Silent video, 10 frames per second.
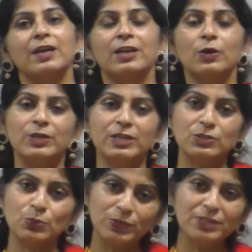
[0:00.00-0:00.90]
Now dear
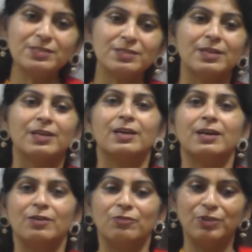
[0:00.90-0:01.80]
students,
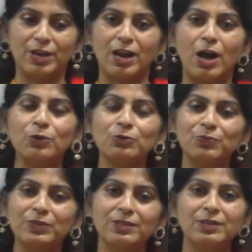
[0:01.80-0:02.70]
we are out
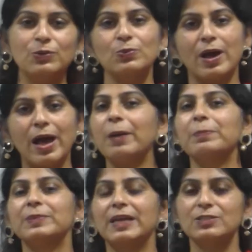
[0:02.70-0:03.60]
with the new
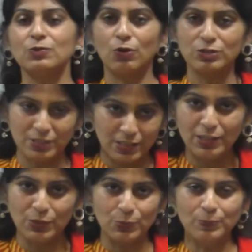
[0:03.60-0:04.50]
app that is
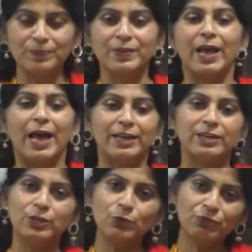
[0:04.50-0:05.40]
coursEdu, and a
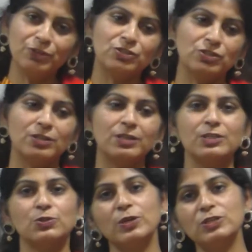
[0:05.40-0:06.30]
new feature
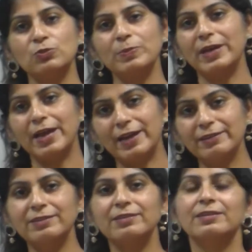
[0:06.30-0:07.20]
is going to be
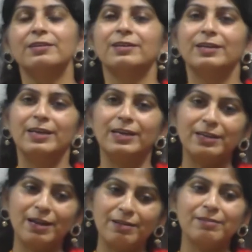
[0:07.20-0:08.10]
added in
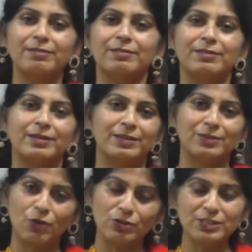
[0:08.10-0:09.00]
our
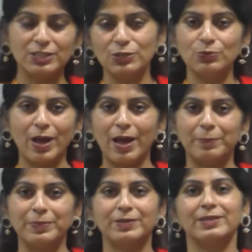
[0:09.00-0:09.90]
coursEdu
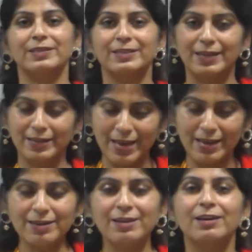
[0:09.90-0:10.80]
app.
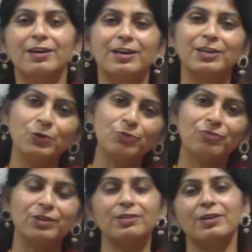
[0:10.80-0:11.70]
Again, a new
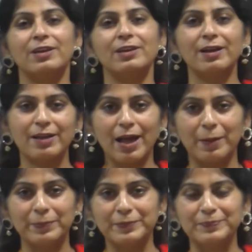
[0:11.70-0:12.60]
feather in our cap.